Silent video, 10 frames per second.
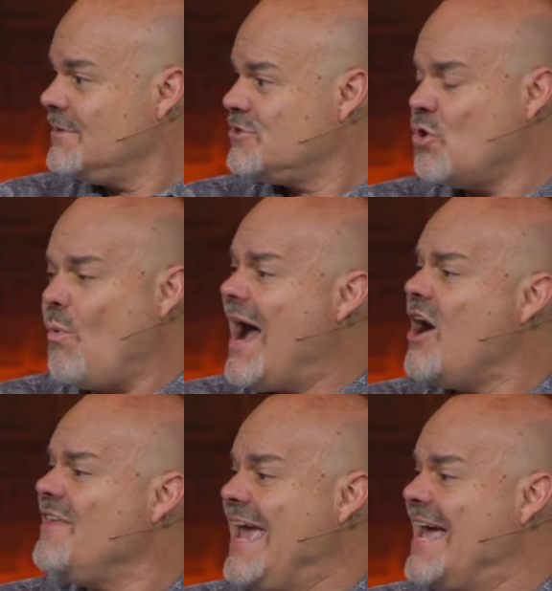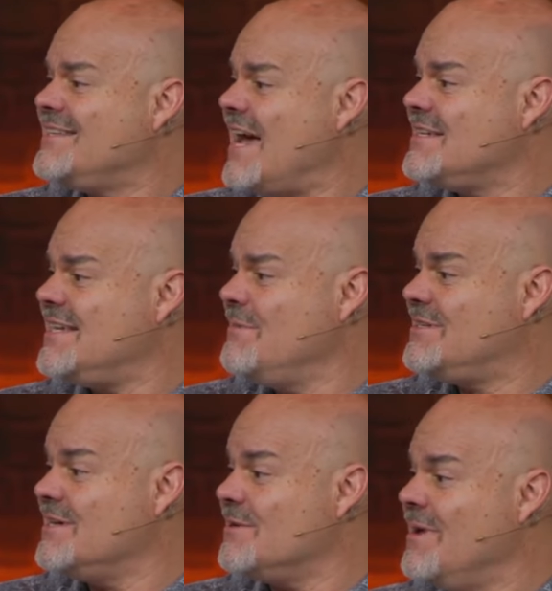So why all the
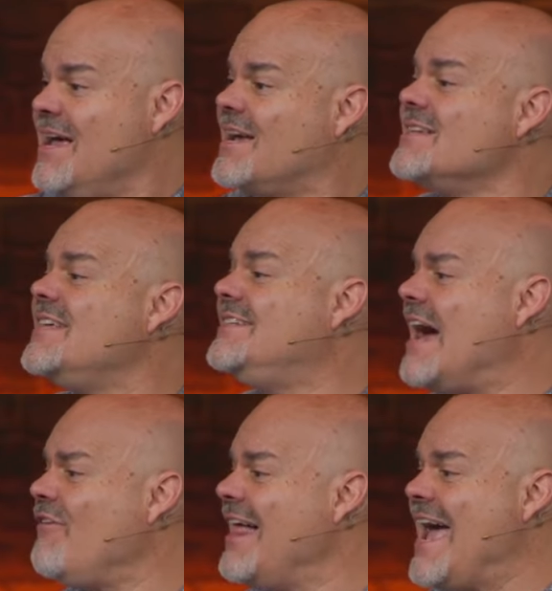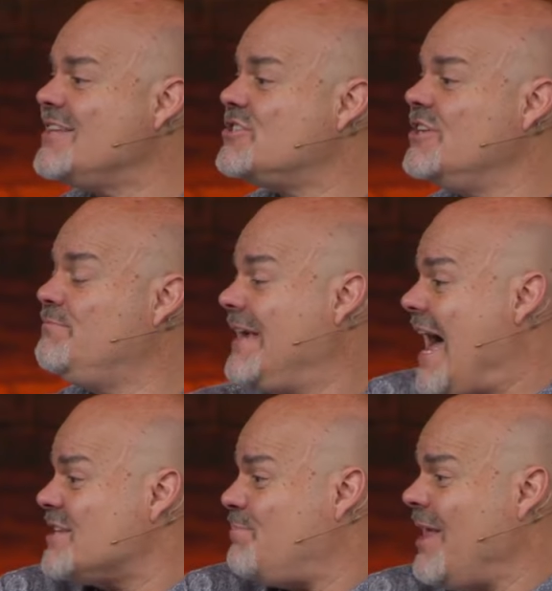anti-Semitism? Because the devil hates the,
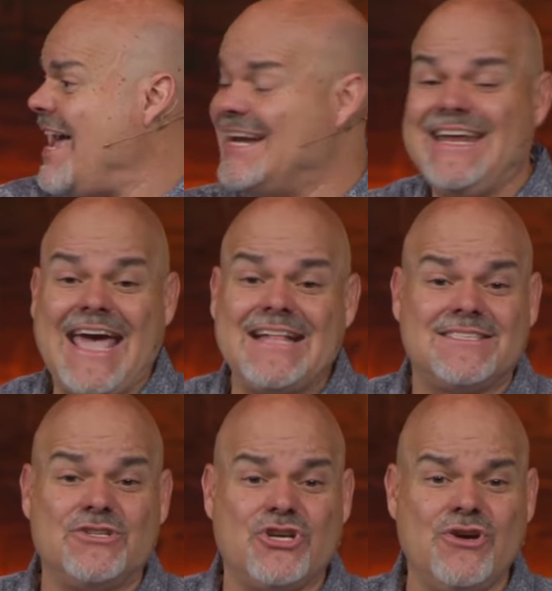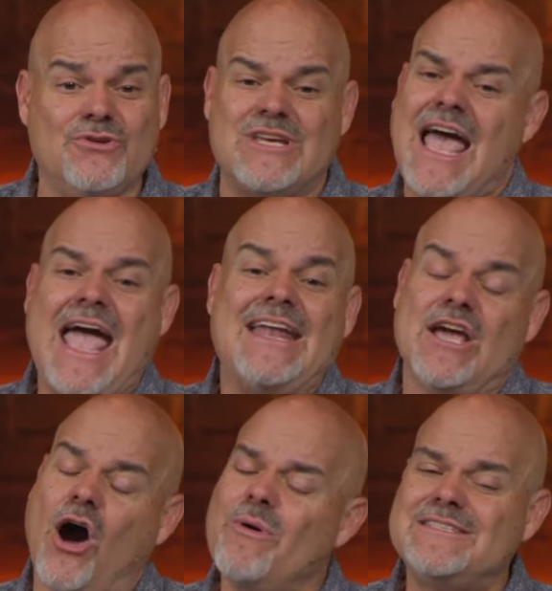God's plan and he hates the Jews. And
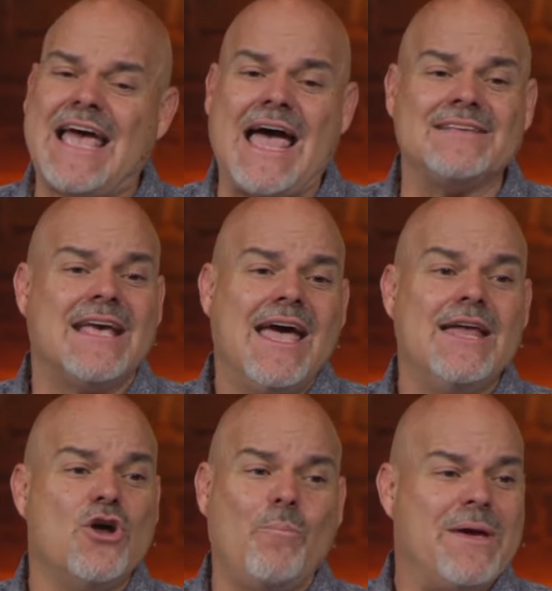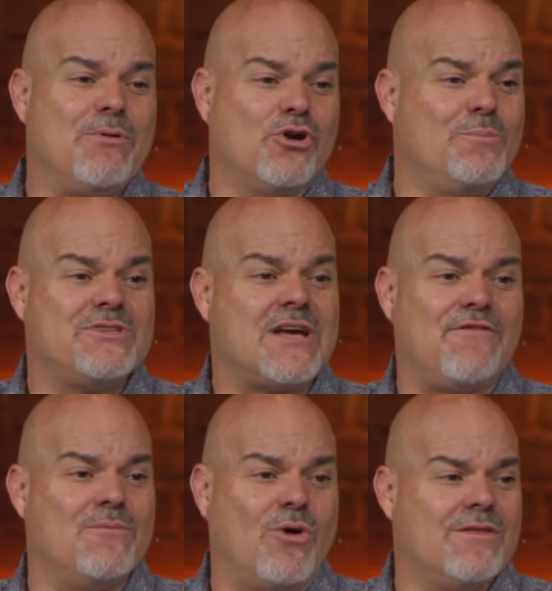he always has, and no people group has
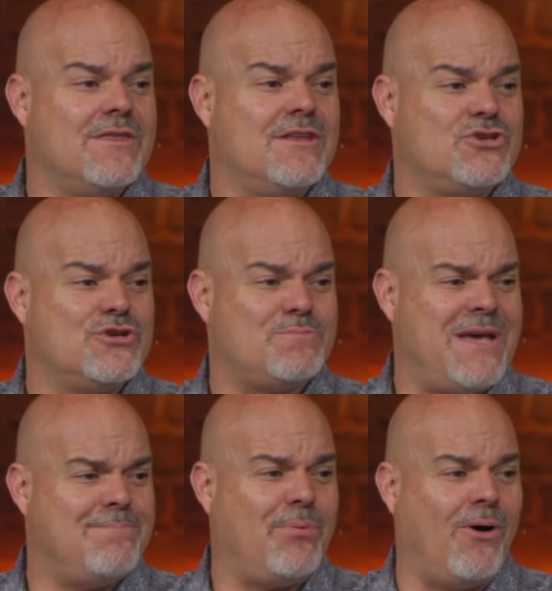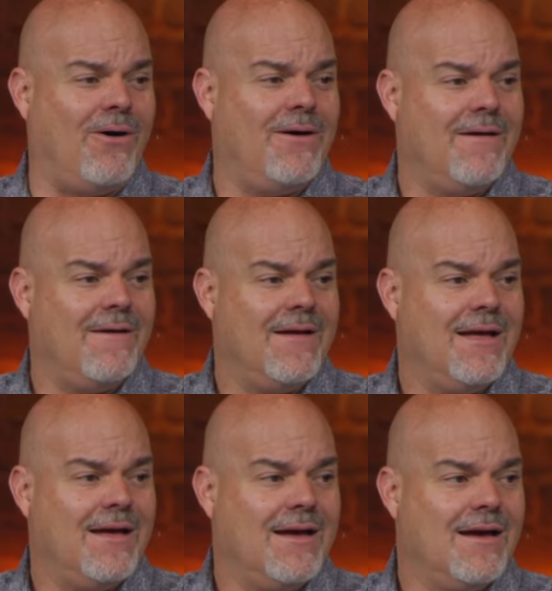suffered more than the Jewish people.
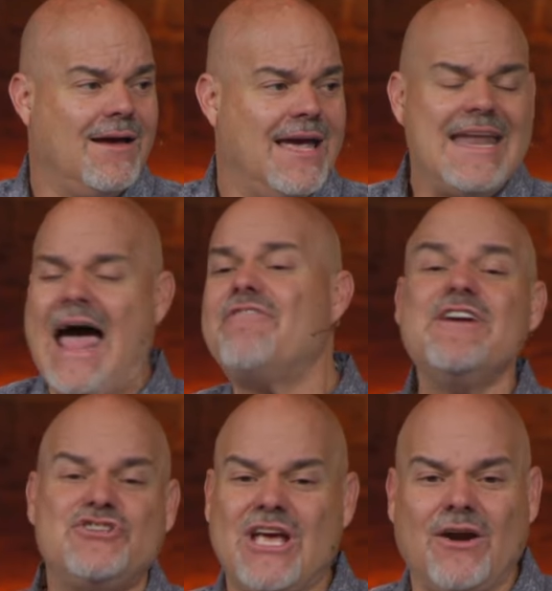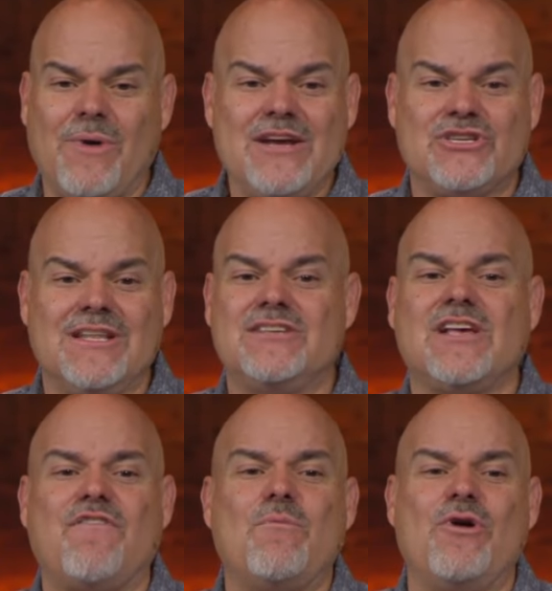In every generation, they
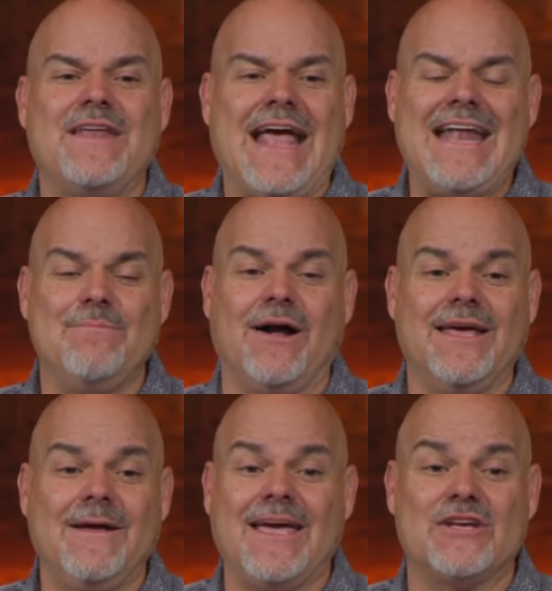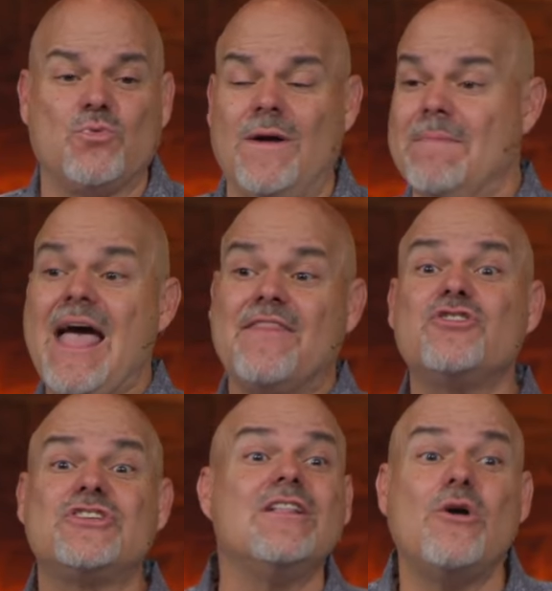suffer more than anybody. And guess what?
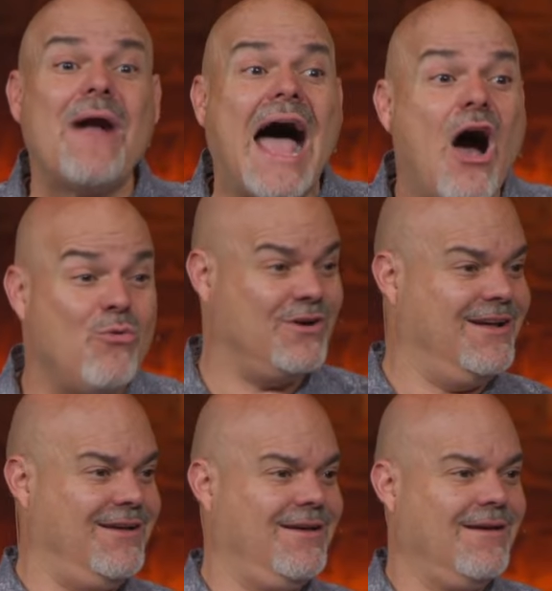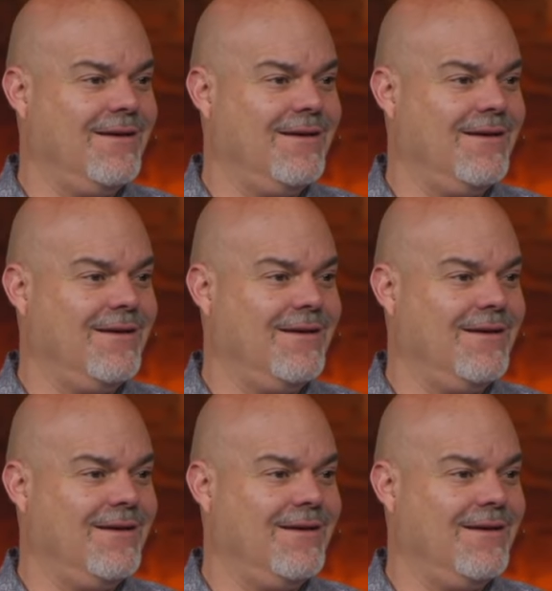They're still around.